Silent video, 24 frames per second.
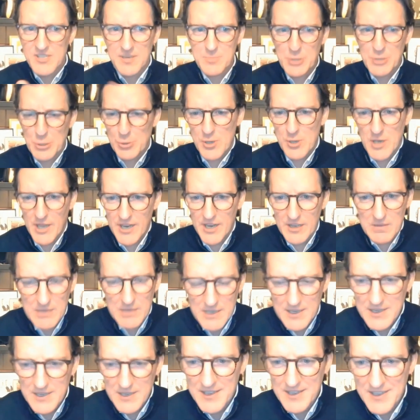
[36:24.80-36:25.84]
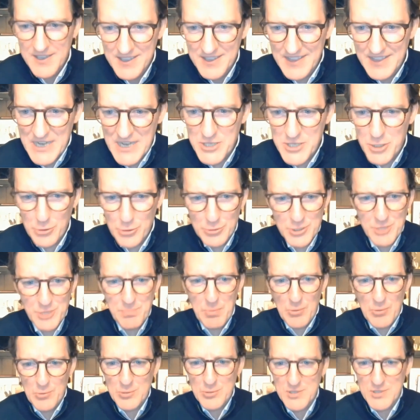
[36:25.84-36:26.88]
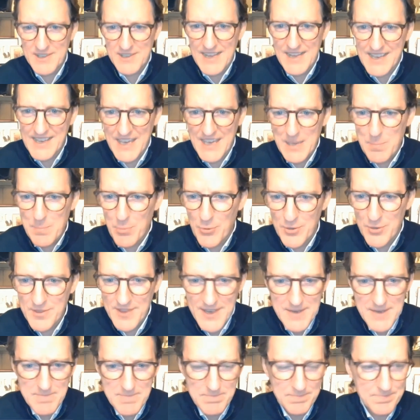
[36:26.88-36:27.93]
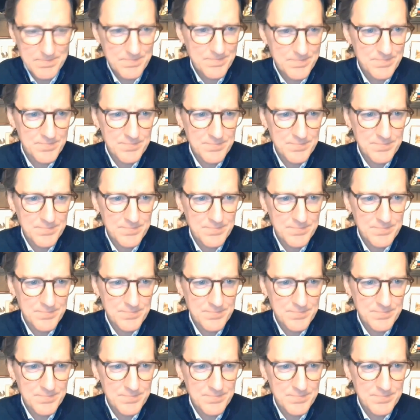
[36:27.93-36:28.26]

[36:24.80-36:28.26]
Chris, I'm sure you're going to lend your support to that key point there.